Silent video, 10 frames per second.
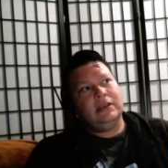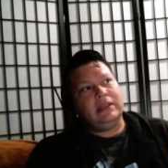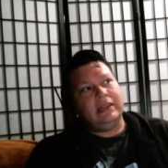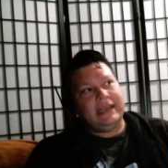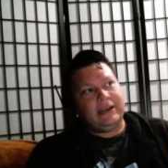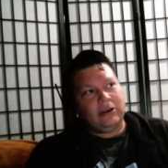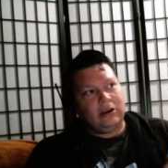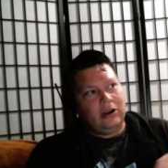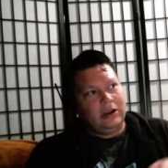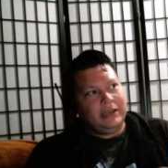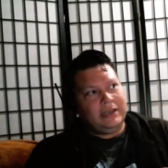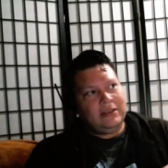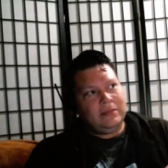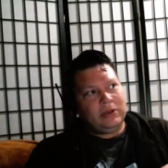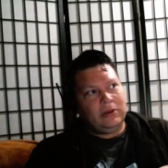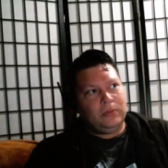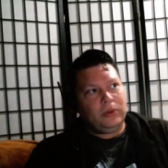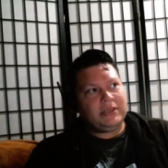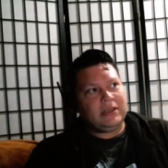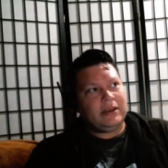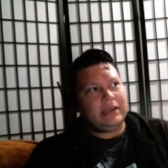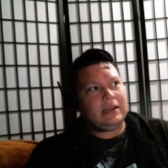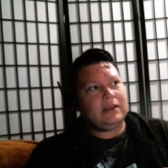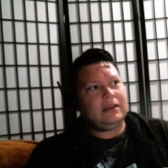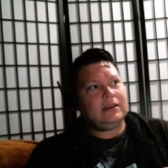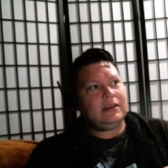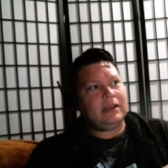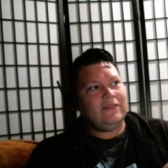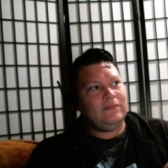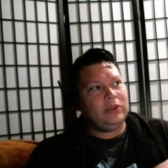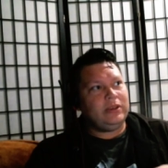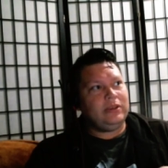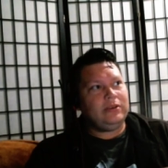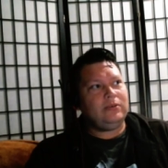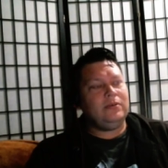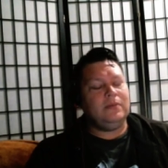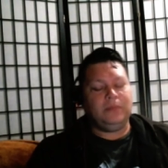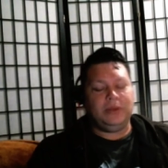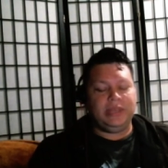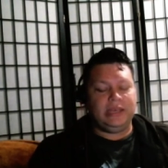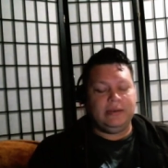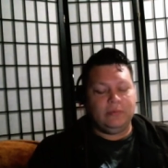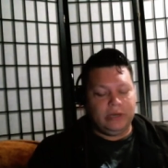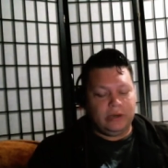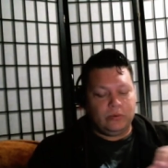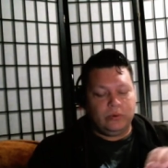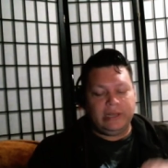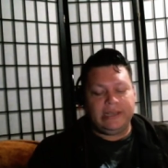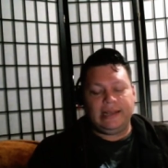later on in the middle Platonic kind of milieu, but then when it really